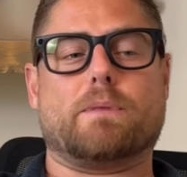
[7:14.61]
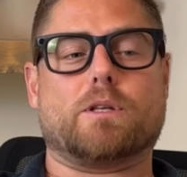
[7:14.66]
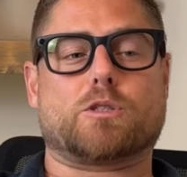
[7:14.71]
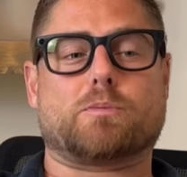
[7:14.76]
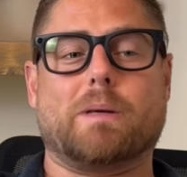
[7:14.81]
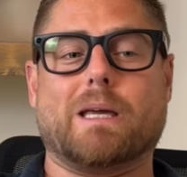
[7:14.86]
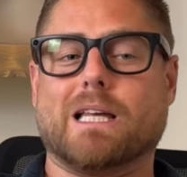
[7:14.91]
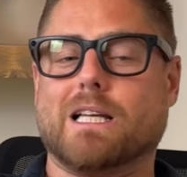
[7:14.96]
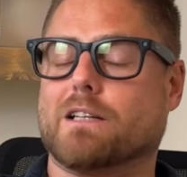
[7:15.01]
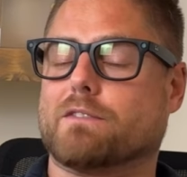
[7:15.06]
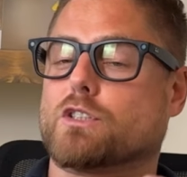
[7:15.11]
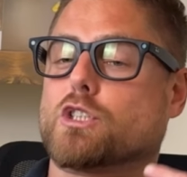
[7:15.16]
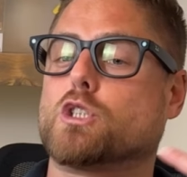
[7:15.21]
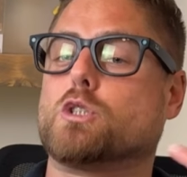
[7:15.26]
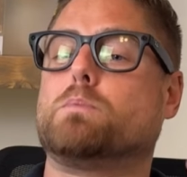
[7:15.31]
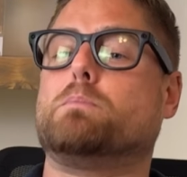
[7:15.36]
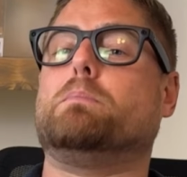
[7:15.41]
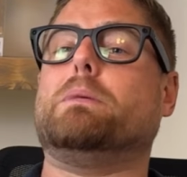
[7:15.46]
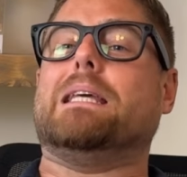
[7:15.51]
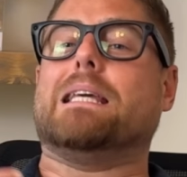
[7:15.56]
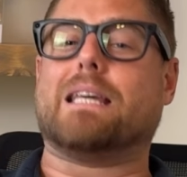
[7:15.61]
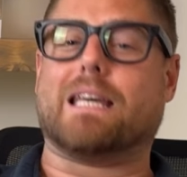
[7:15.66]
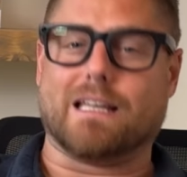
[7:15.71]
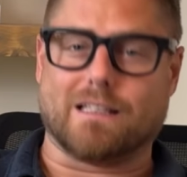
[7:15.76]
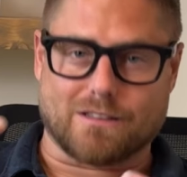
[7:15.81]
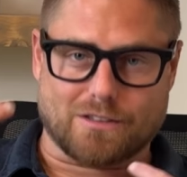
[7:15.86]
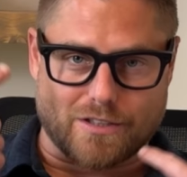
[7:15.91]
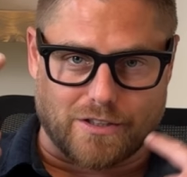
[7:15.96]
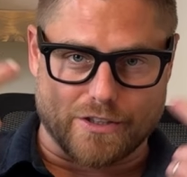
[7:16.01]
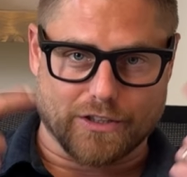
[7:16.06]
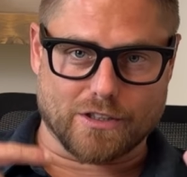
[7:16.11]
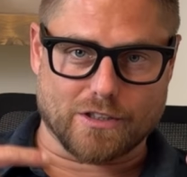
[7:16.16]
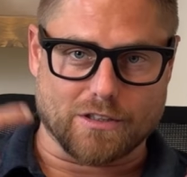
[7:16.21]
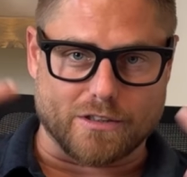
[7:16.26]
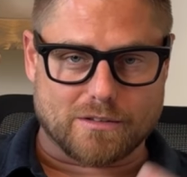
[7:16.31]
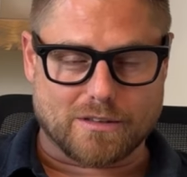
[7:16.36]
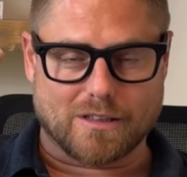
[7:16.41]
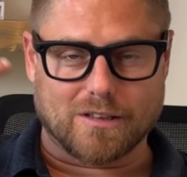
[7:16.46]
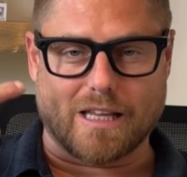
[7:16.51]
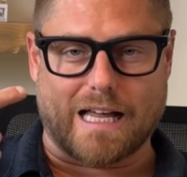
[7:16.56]
Speaking of speaking to
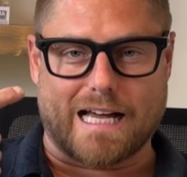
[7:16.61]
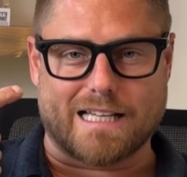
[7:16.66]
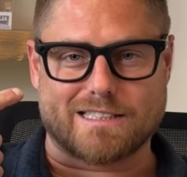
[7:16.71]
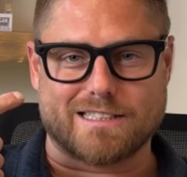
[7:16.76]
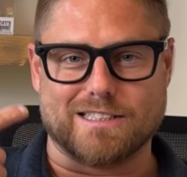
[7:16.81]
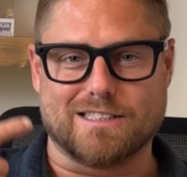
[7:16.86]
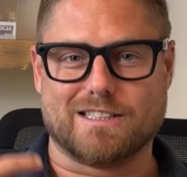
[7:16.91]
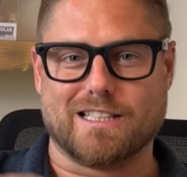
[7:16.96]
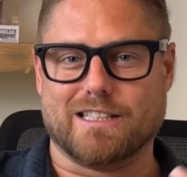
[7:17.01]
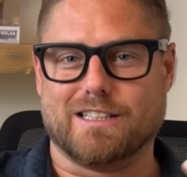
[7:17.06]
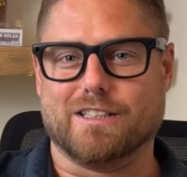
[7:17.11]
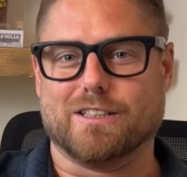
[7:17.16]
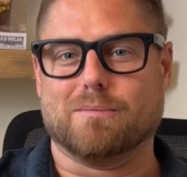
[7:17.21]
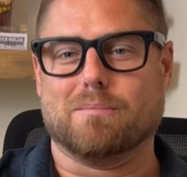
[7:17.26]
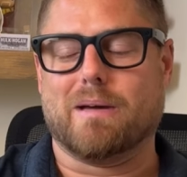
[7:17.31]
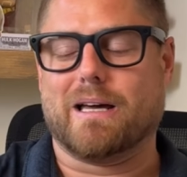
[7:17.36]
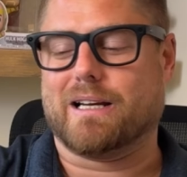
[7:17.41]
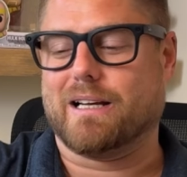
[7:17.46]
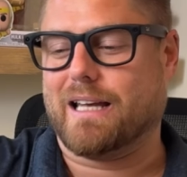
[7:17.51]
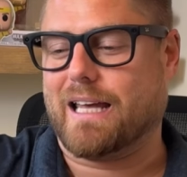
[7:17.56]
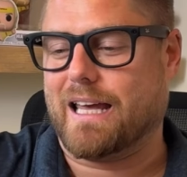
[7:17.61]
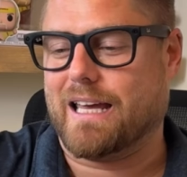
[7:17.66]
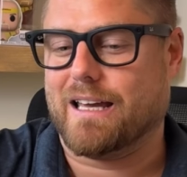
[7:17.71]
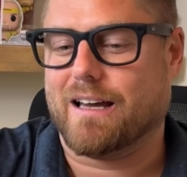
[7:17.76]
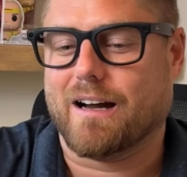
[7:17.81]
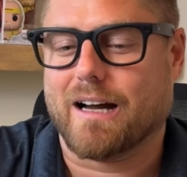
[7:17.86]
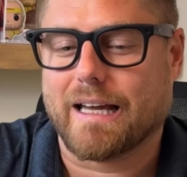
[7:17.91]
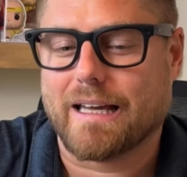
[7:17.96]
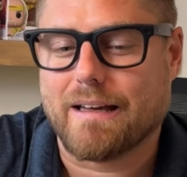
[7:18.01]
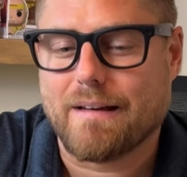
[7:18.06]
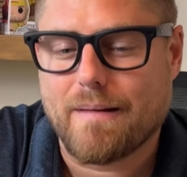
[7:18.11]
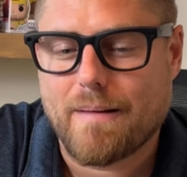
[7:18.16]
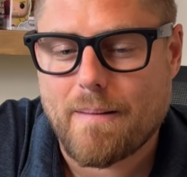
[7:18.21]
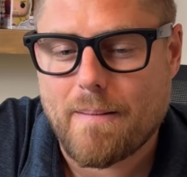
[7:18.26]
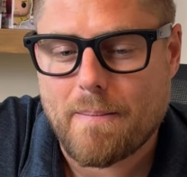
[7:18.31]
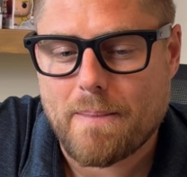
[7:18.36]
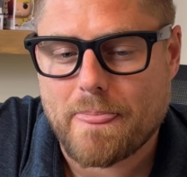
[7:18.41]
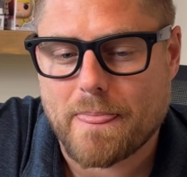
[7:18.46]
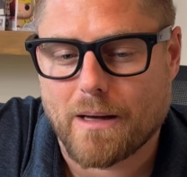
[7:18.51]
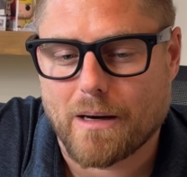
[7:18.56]
your glasses and your Meta AI,
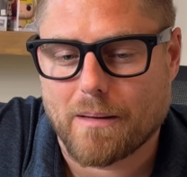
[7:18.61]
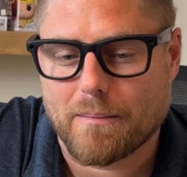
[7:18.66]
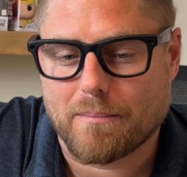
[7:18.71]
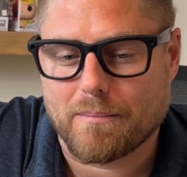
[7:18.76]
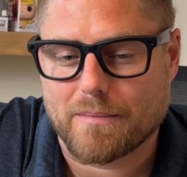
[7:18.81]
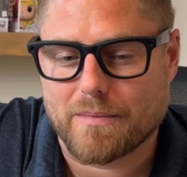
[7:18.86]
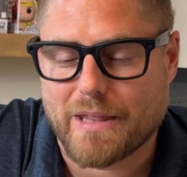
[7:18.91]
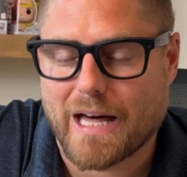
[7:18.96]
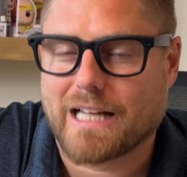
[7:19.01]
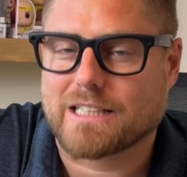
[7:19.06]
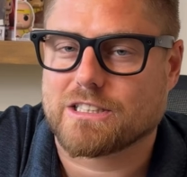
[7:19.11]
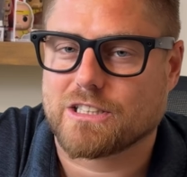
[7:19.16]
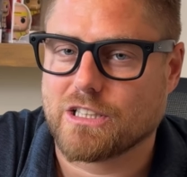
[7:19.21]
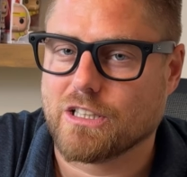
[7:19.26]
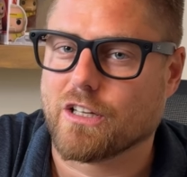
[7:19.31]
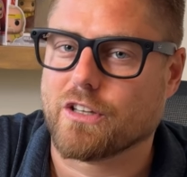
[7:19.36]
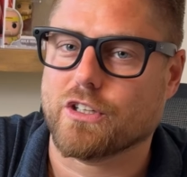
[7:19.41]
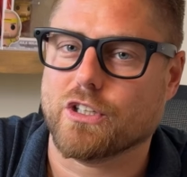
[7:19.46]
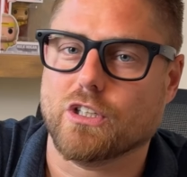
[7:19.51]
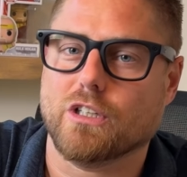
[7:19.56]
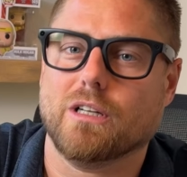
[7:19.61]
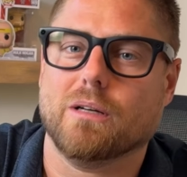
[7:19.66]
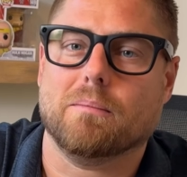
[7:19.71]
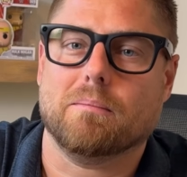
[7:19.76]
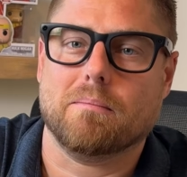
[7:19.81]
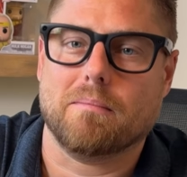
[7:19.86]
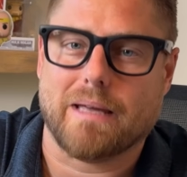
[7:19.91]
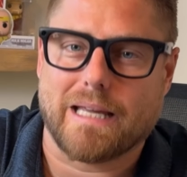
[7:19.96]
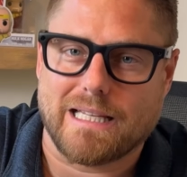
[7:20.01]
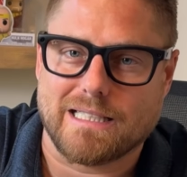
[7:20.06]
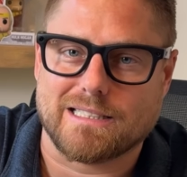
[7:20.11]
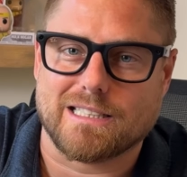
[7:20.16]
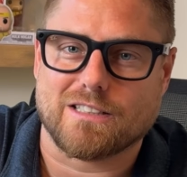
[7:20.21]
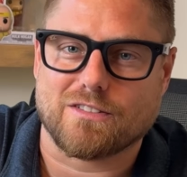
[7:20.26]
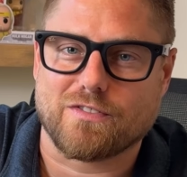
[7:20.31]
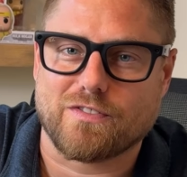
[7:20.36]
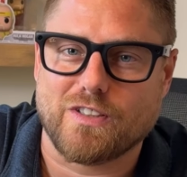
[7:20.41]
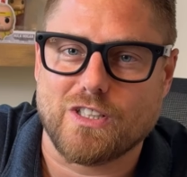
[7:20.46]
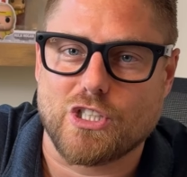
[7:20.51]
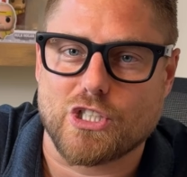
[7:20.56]
that's the other
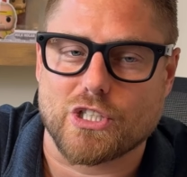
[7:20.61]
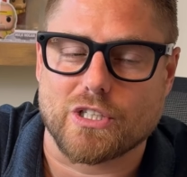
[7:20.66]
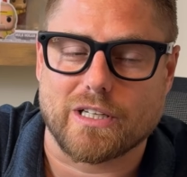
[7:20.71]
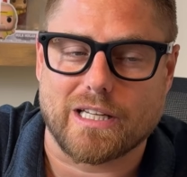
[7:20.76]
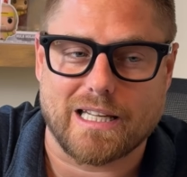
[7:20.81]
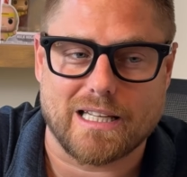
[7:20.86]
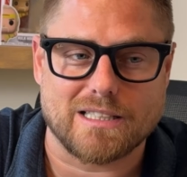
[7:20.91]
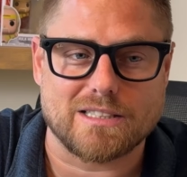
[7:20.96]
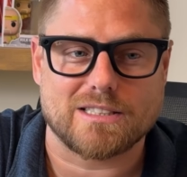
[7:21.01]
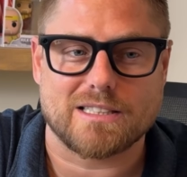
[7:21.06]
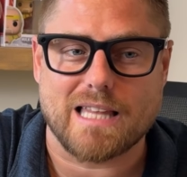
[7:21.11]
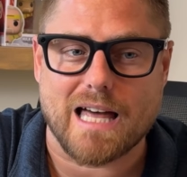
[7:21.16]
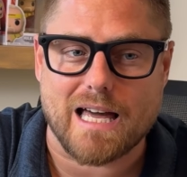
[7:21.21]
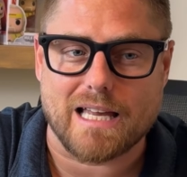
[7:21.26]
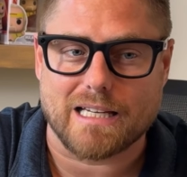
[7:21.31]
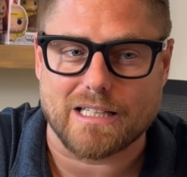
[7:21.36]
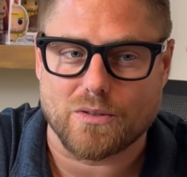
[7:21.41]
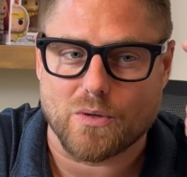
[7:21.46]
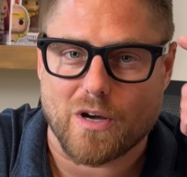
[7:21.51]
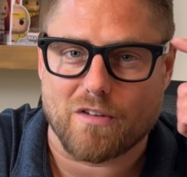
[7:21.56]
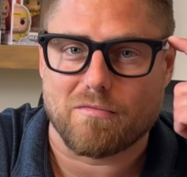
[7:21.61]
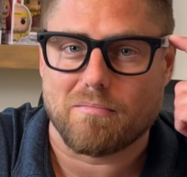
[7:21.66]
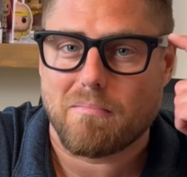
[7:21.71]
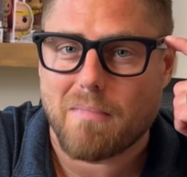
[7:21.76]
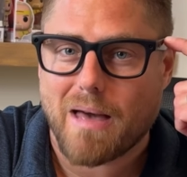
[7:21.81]
amazing feature, is that you have